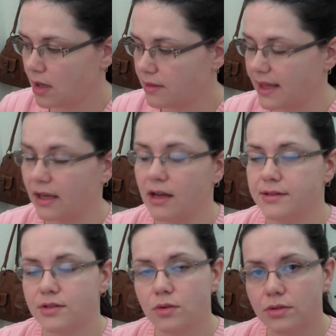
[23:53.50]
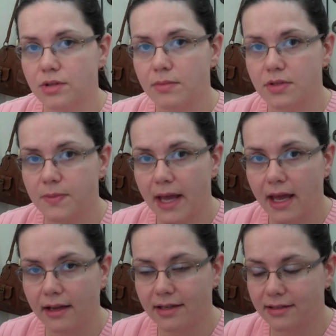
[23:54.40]
Thank God school's almost
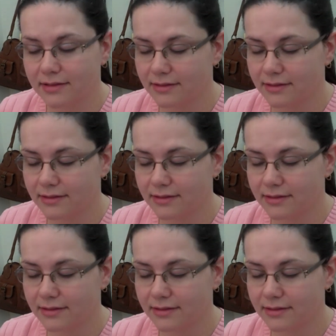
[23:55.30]
back.